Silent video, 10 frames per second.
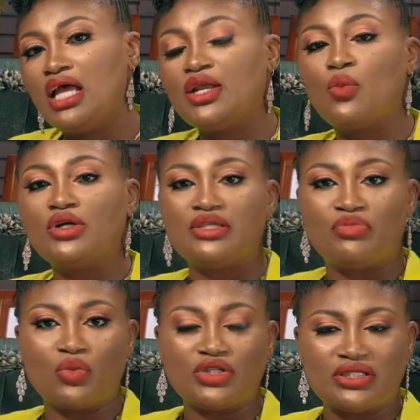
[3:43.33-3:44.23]
They want to
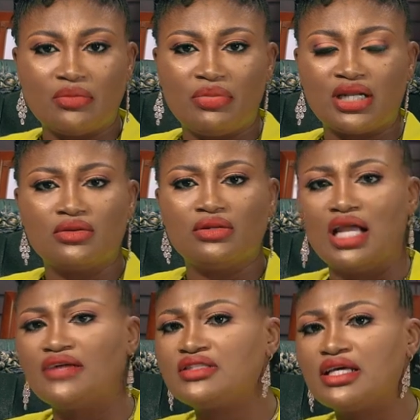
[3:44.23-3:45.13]
be with somebody who
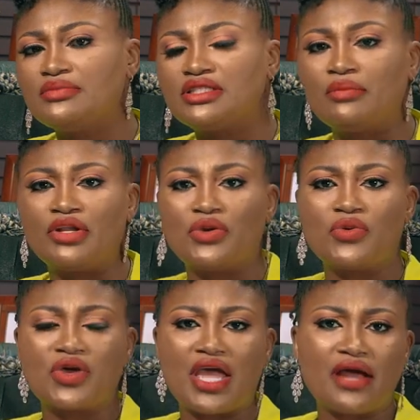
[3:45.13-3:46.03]
loves them, somebody
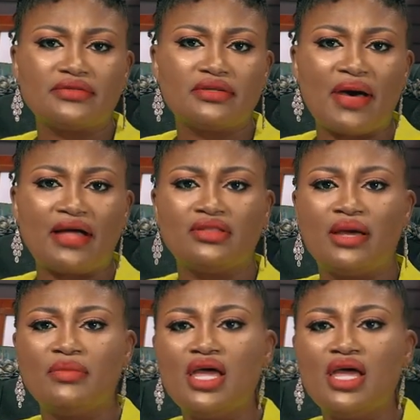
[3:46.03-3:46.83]
who cares about them.